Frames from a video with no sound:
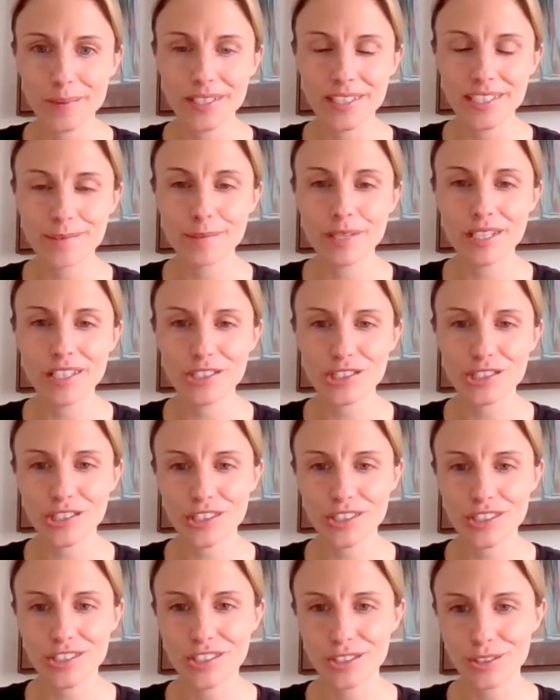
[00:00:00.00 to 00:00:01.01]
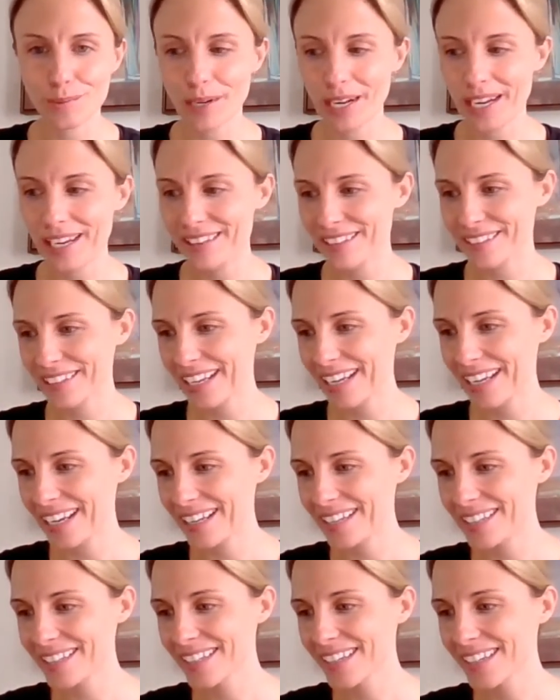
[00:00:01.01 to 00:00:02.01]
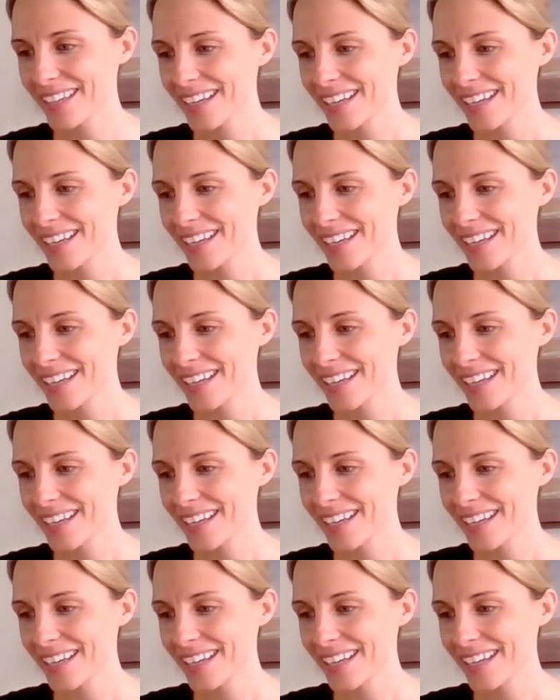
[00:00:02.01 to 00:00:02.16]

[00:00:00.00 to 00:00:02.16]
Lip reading: is ministered to by the land.